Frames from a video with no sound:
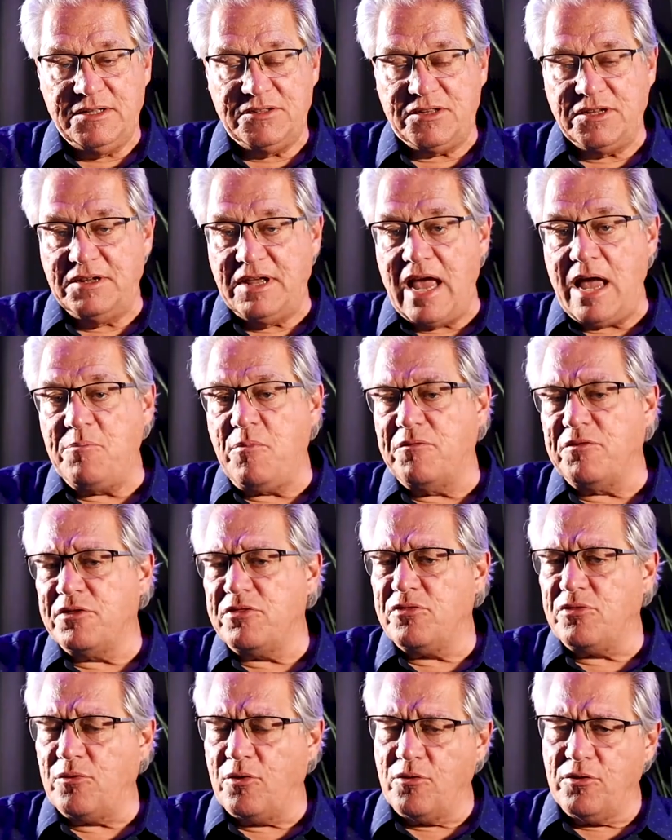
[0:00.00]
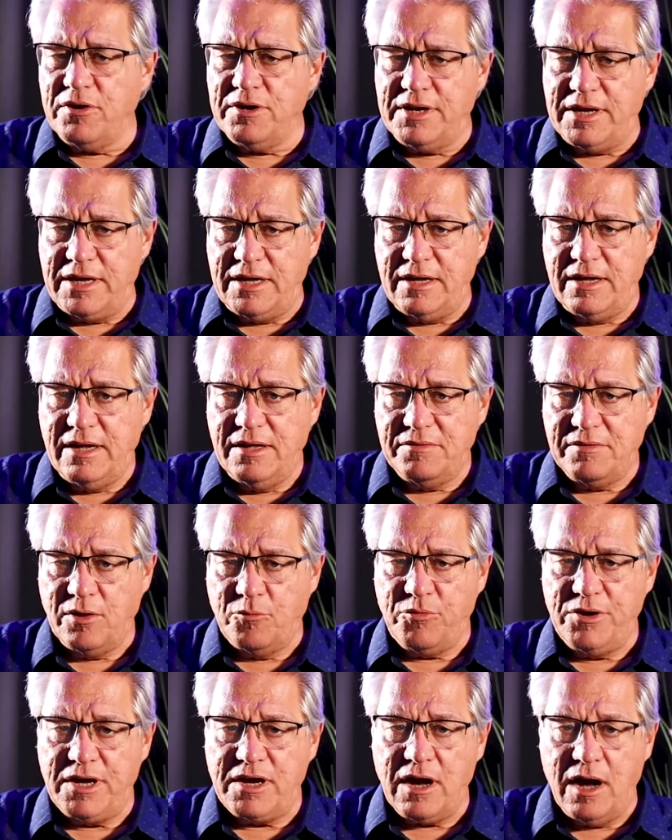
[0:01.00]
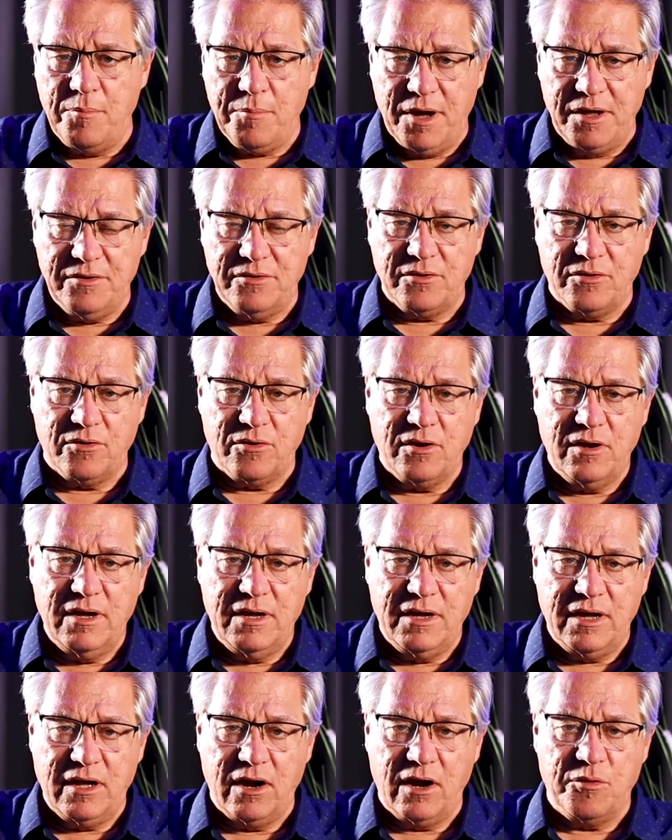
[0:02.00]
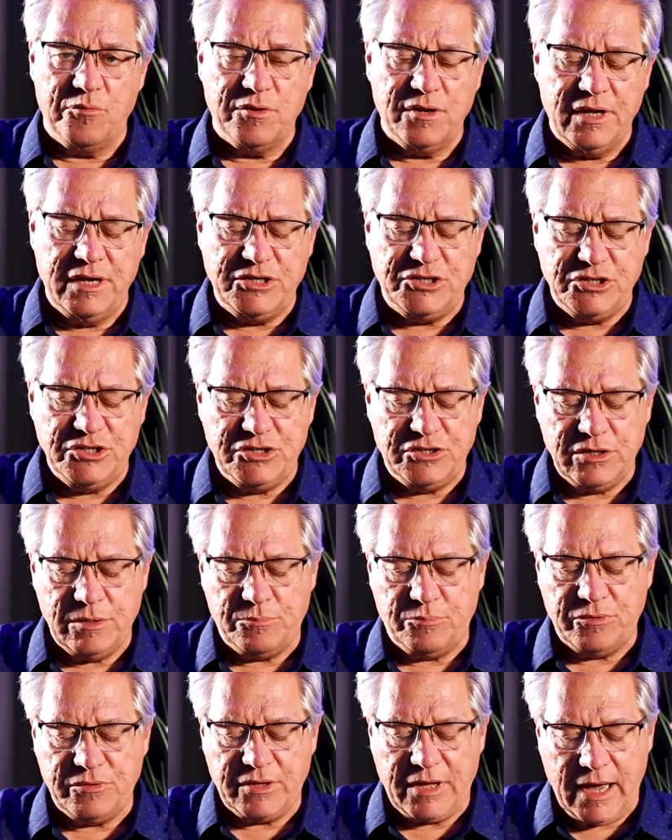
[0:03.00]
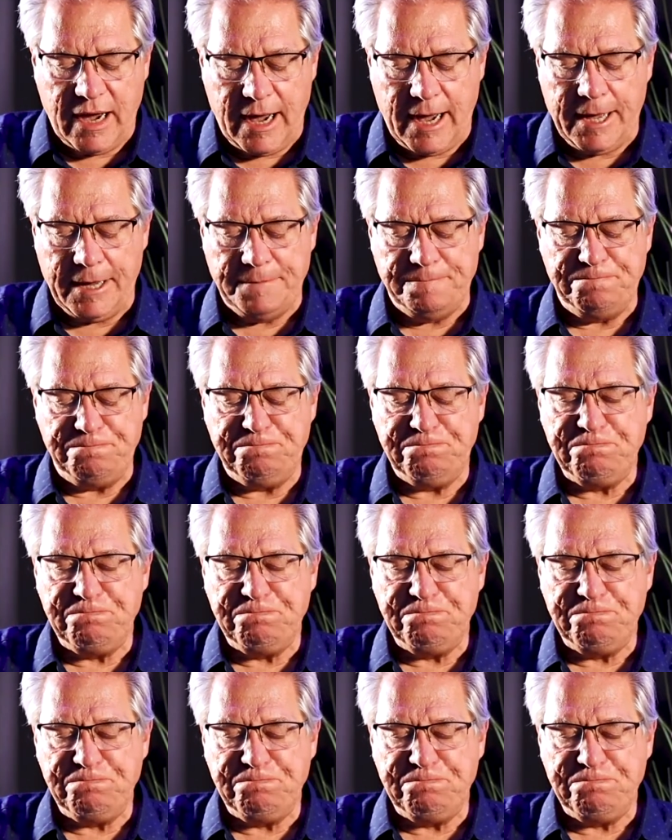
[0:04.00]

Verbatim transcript: It's a name of authority that we come under in our relationship with God.